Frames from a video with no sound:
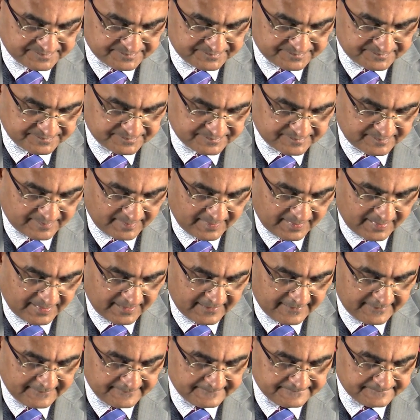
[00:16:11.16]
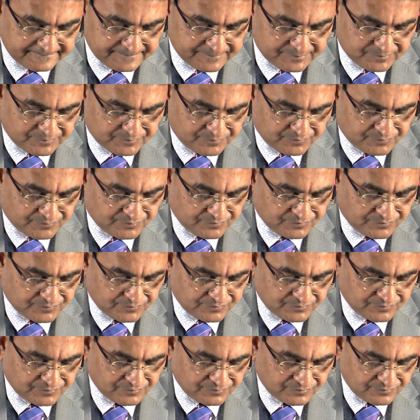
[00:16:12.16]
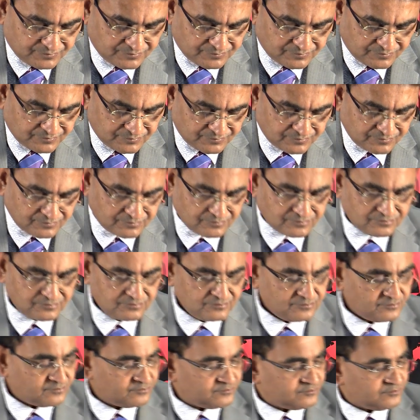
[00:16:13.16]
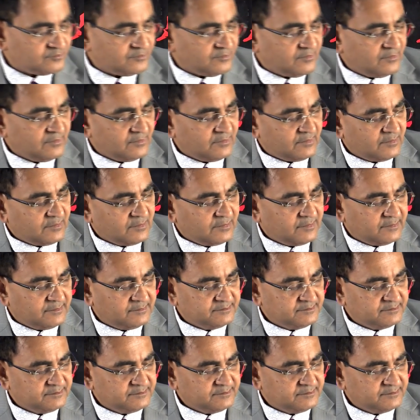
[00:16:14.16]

No one is speaking in this clip.